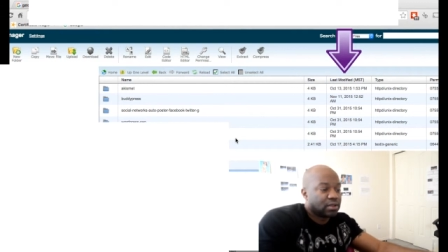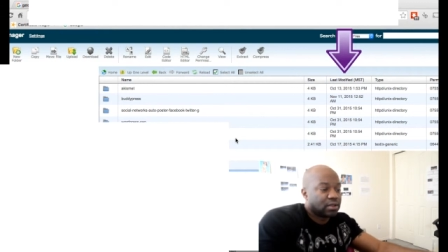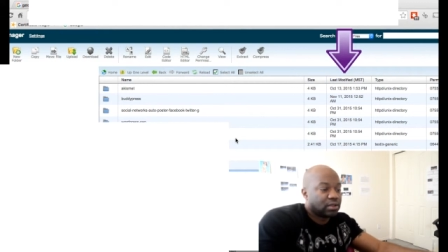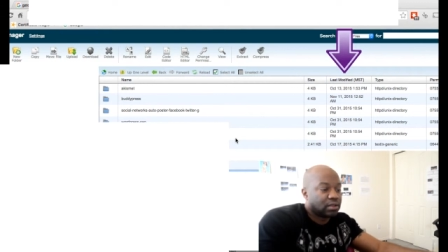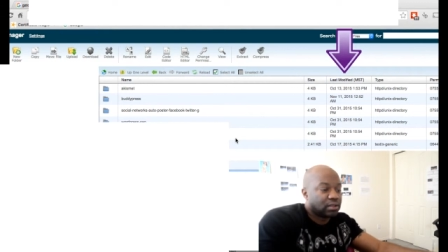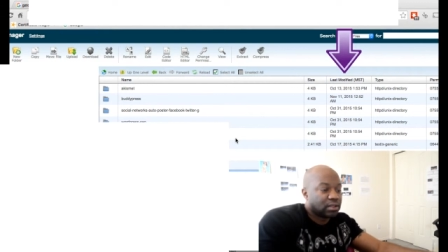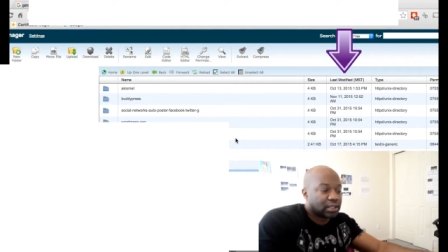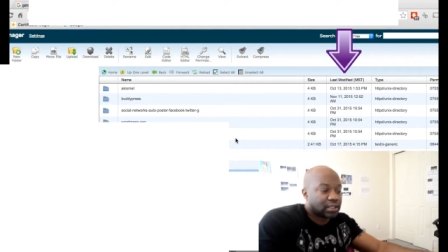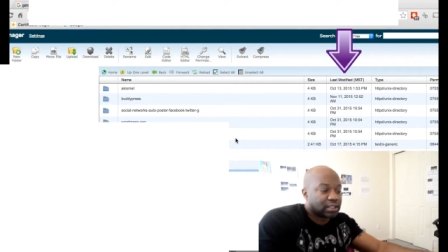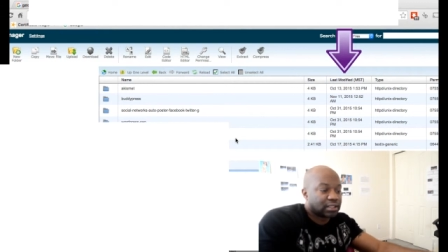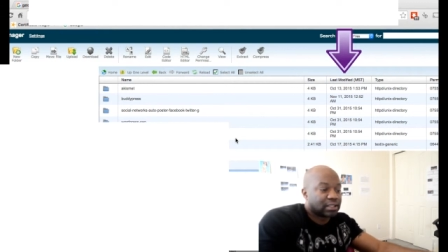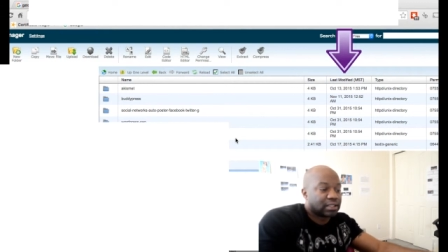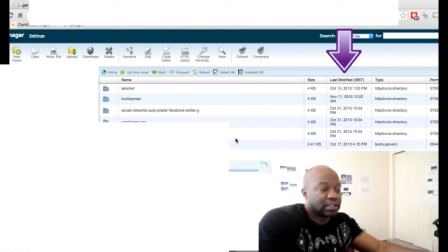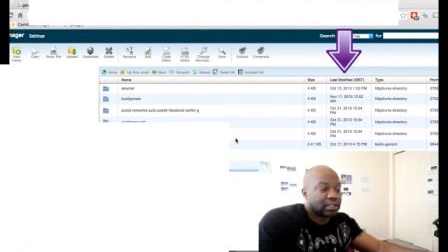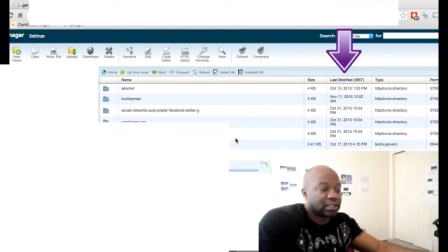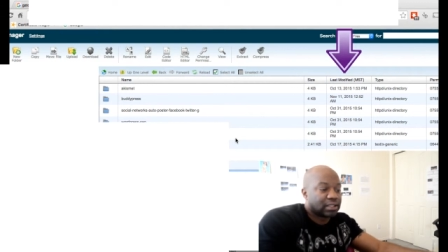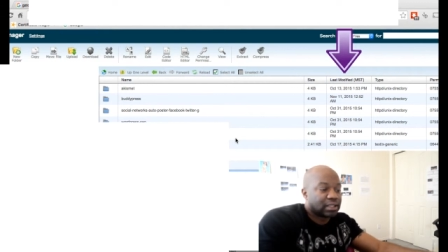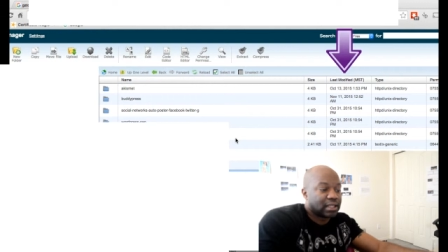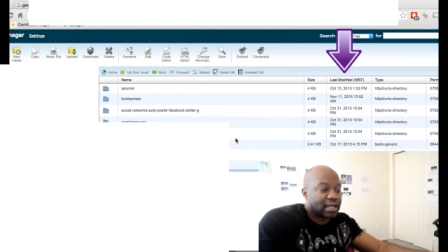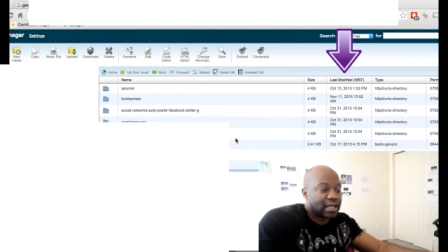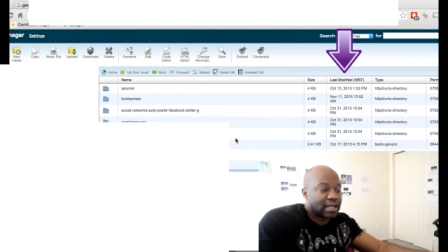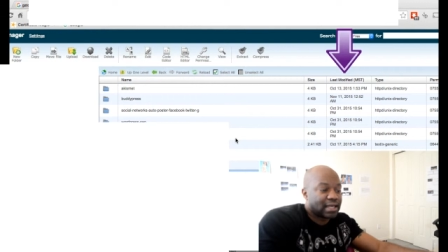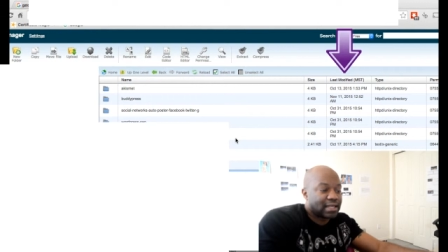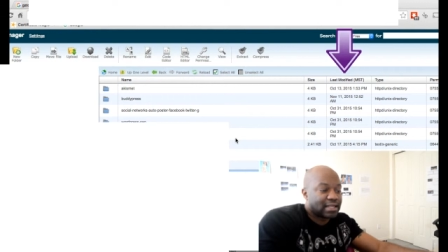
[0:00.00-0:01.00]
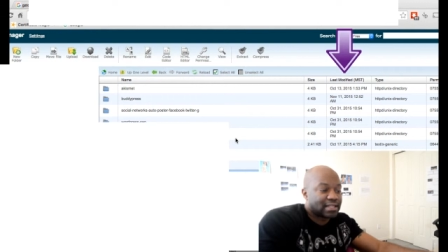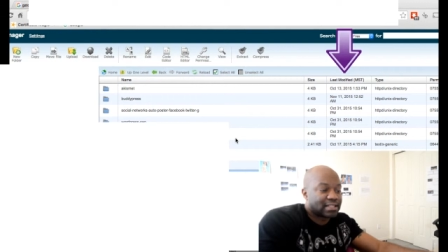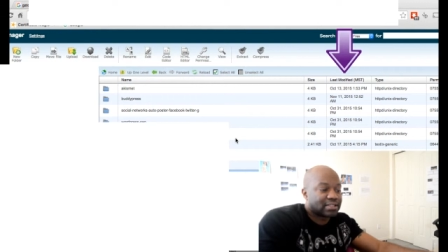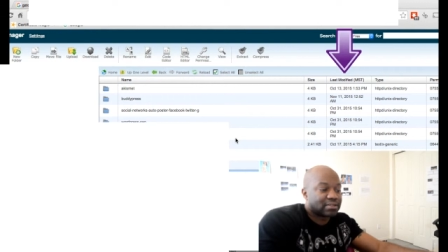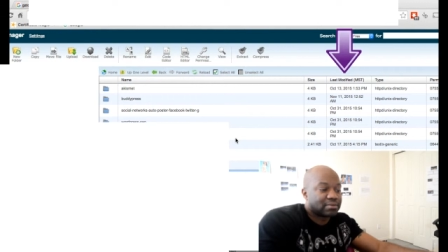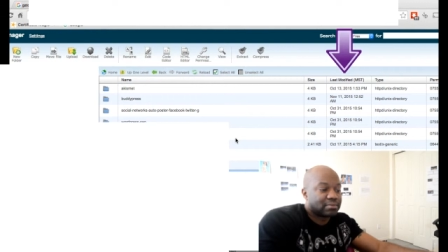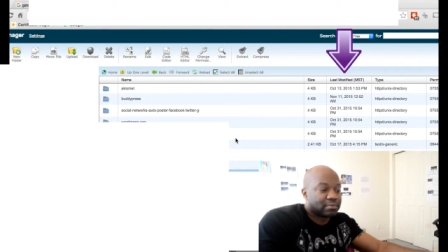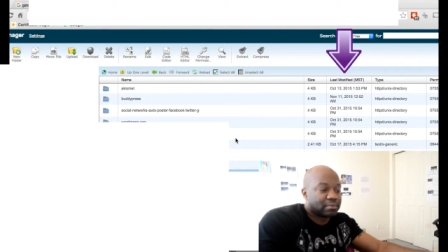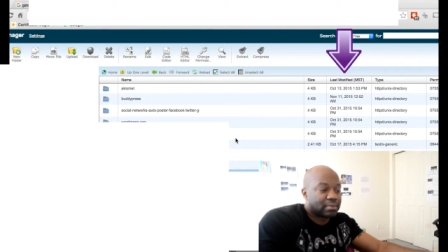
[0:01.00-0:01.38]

you look at the latest